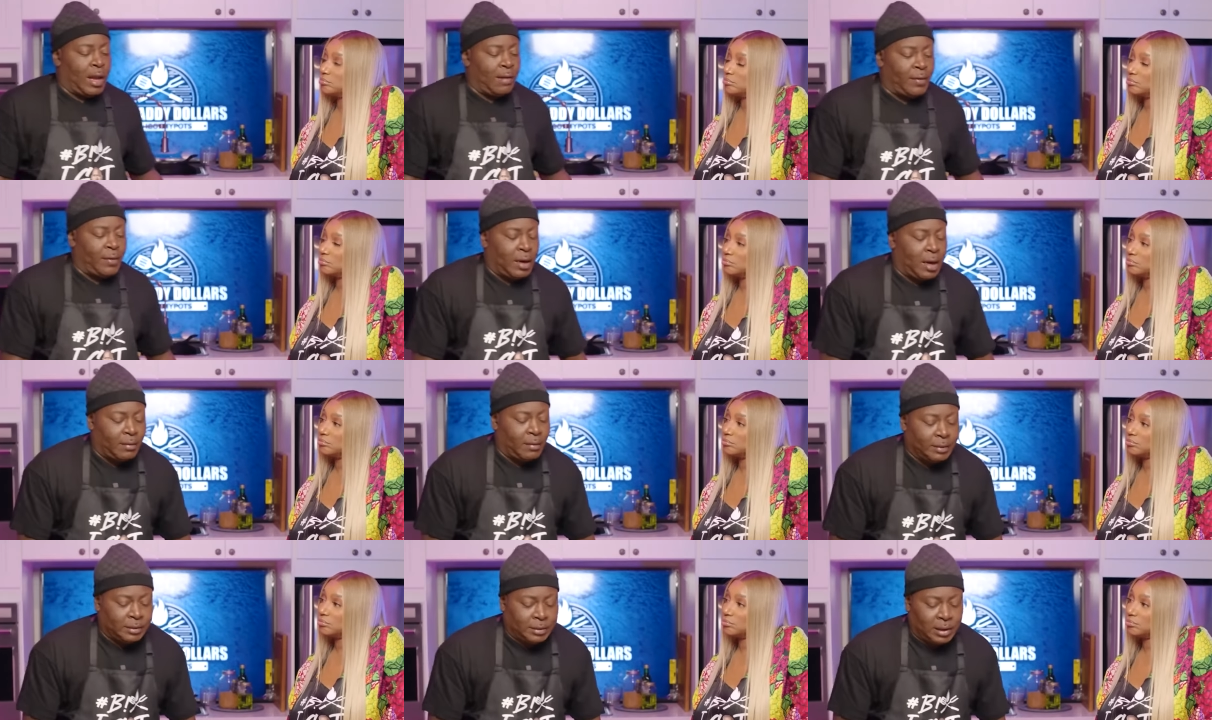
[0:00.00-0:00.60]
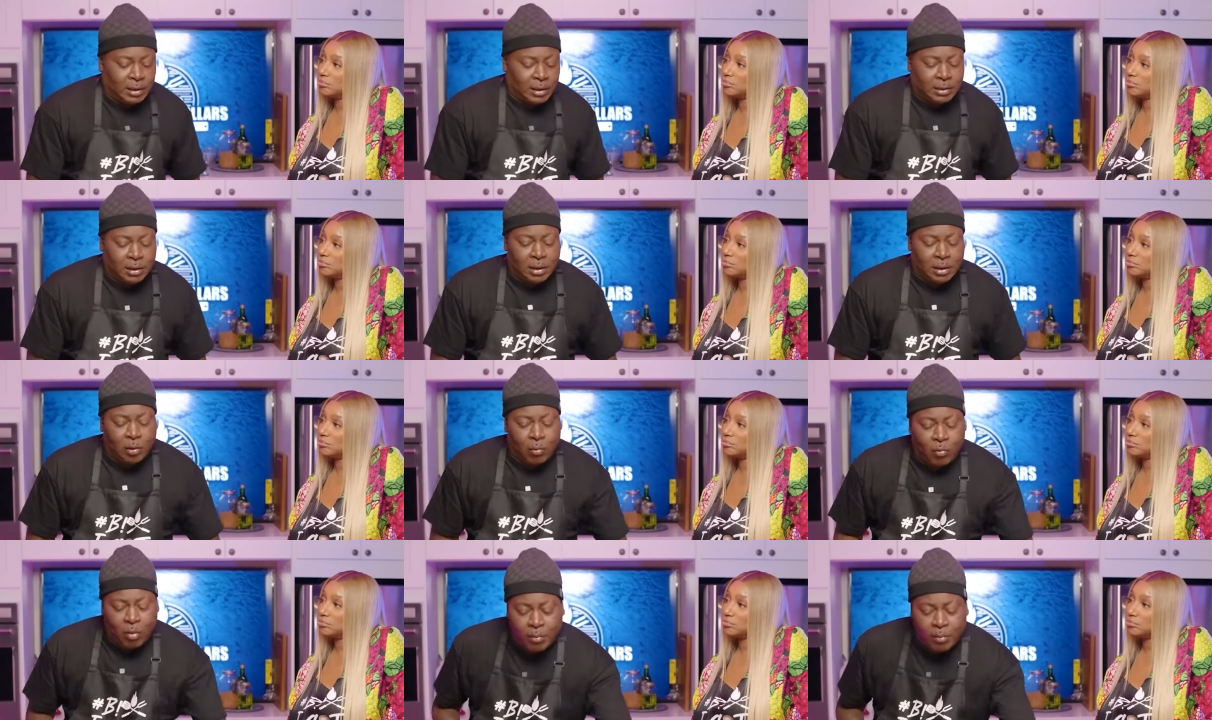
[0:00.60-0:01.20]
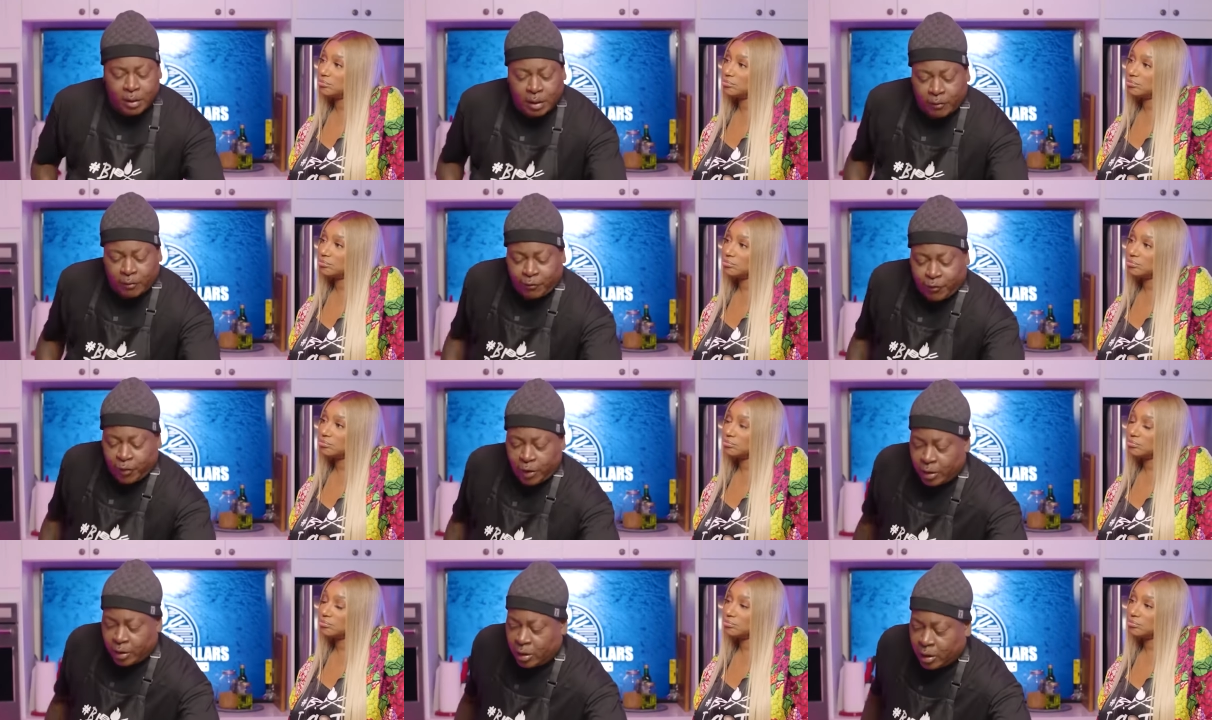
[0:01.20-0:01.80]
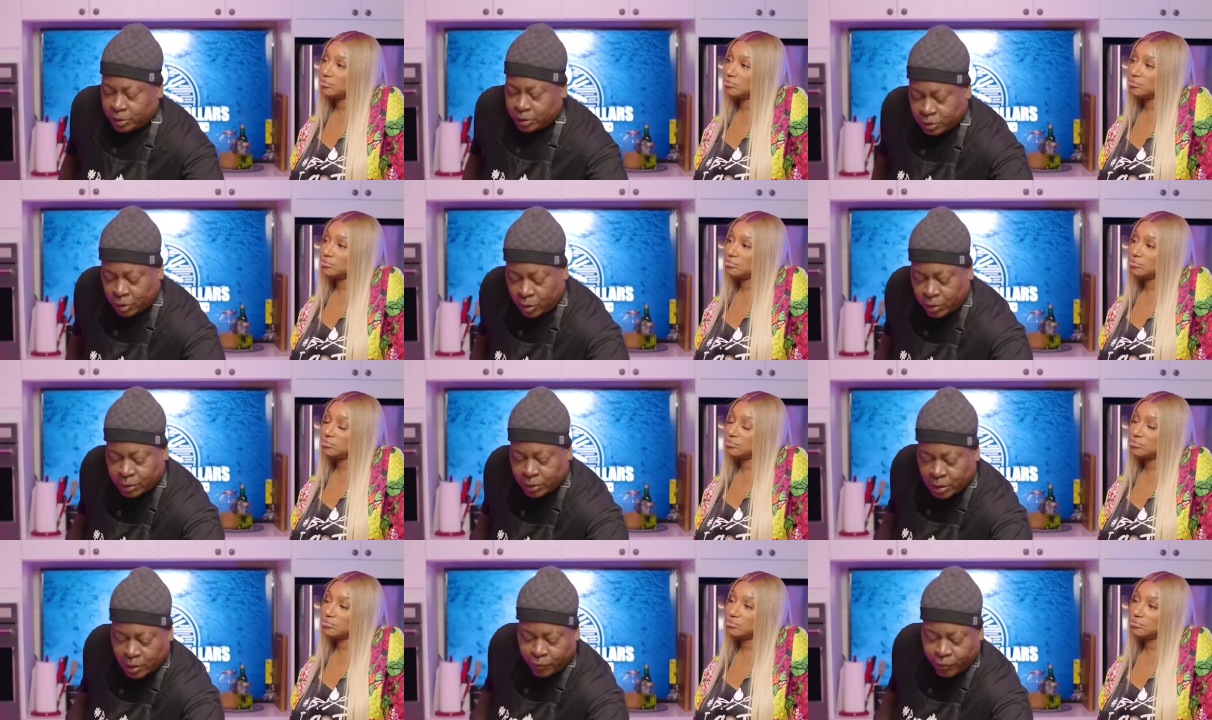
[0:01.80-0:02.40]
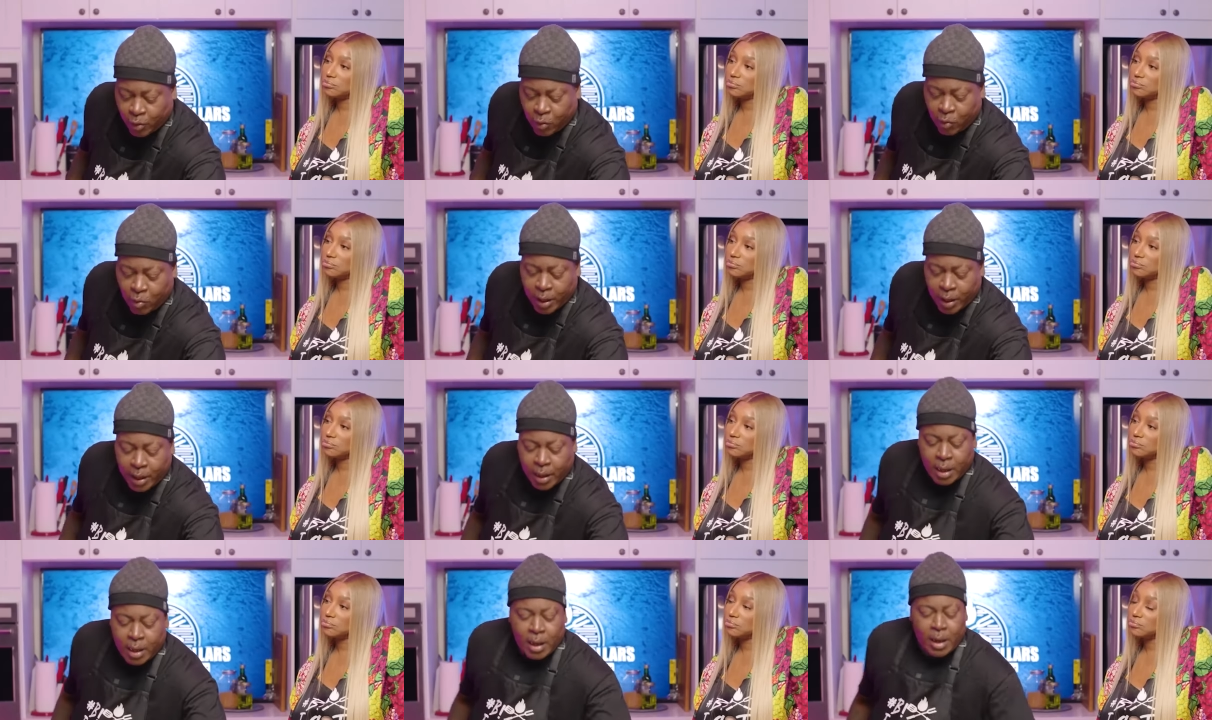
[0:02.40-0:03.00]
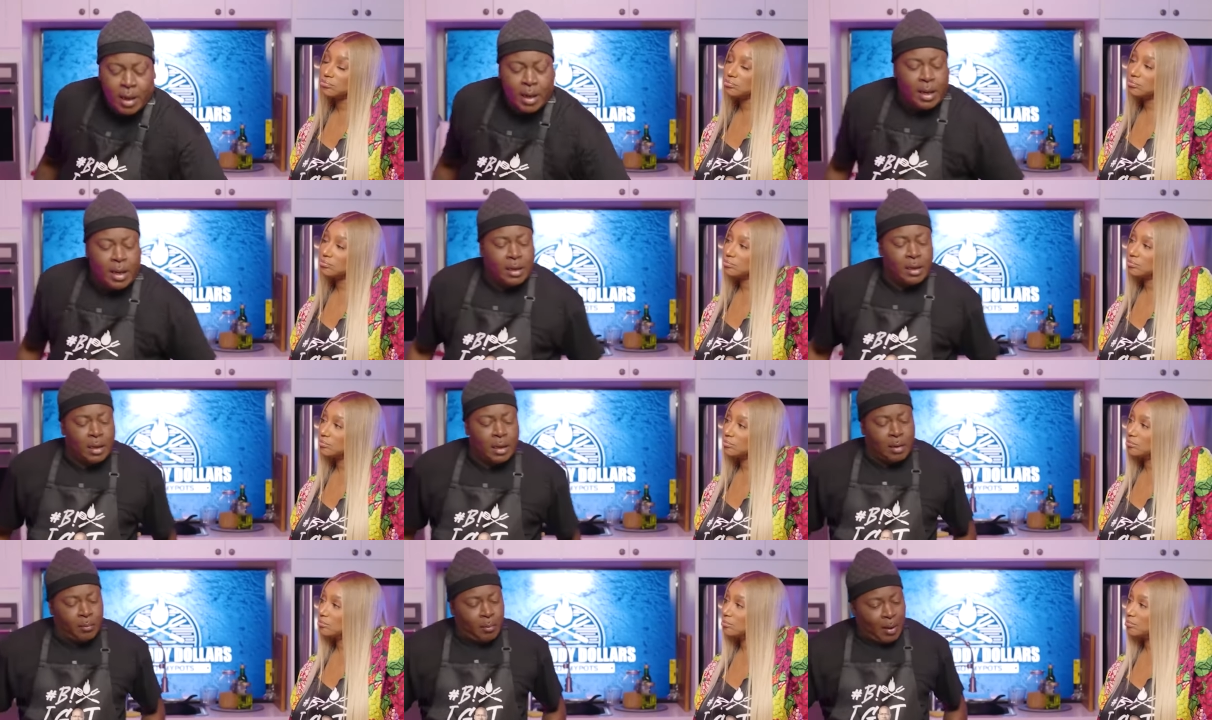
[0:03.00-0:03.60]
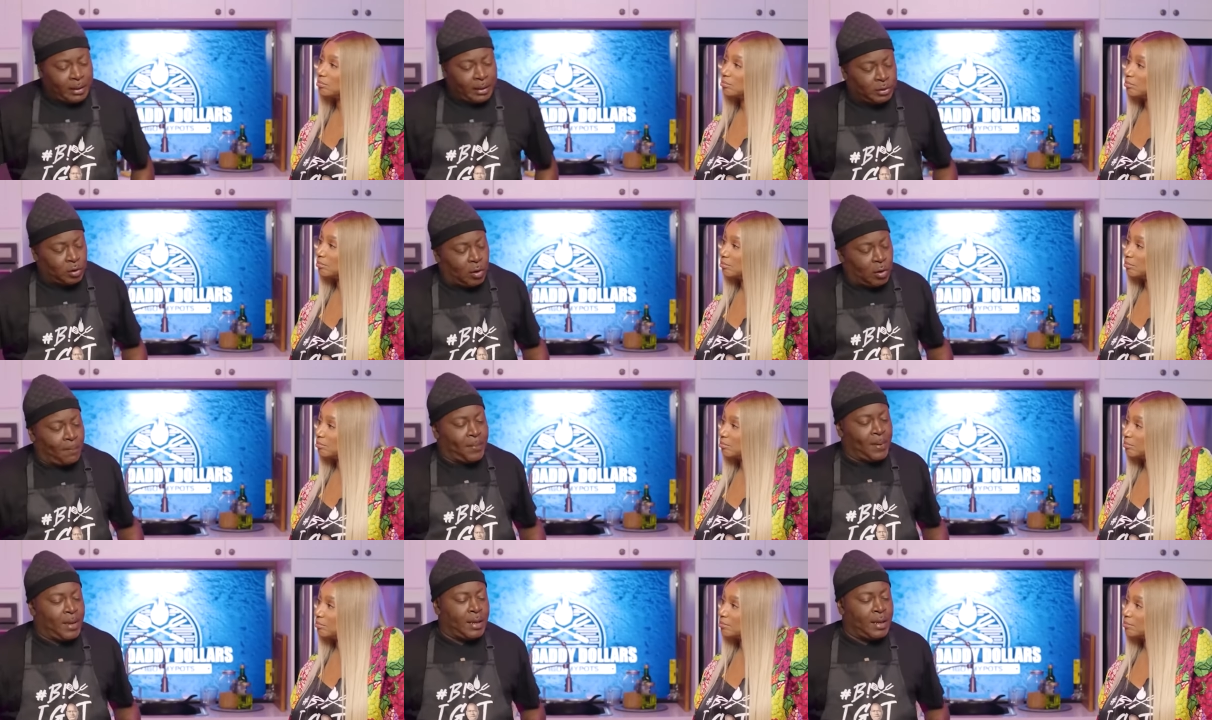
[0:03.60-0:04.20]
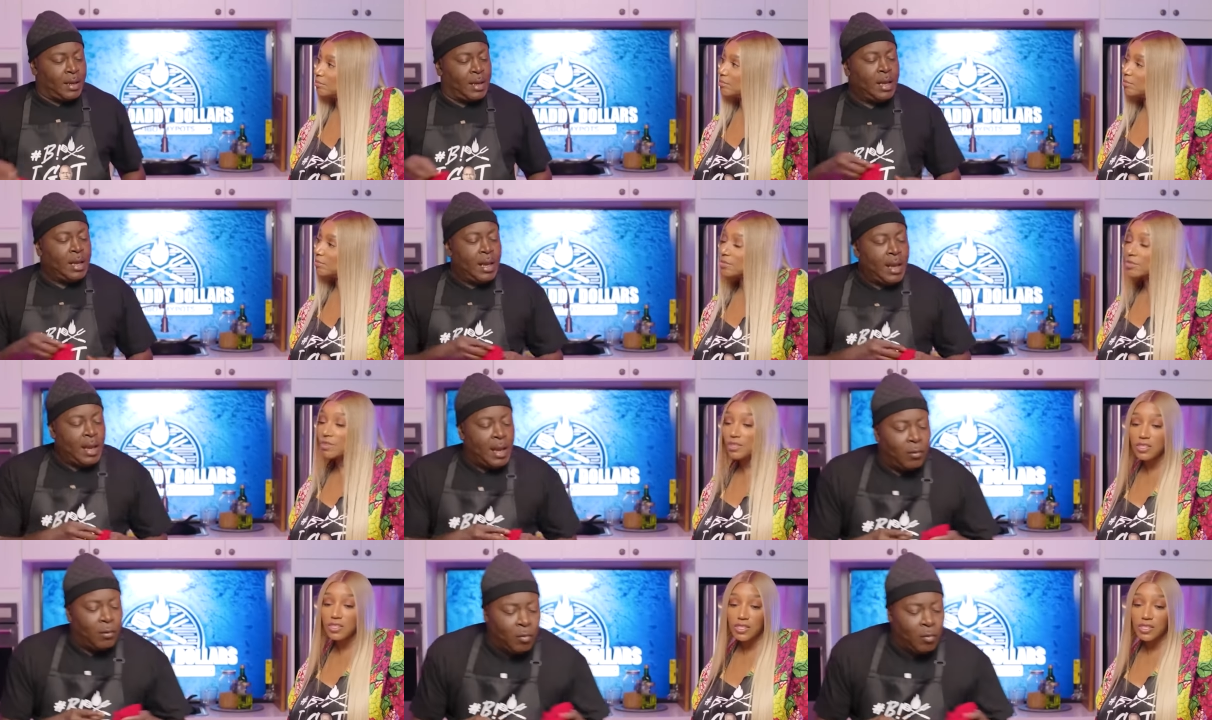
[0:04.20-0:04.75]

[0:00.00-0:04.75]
Speaker 1: could have a conversation, and a woman could feel a certain different way and, and about your opinion.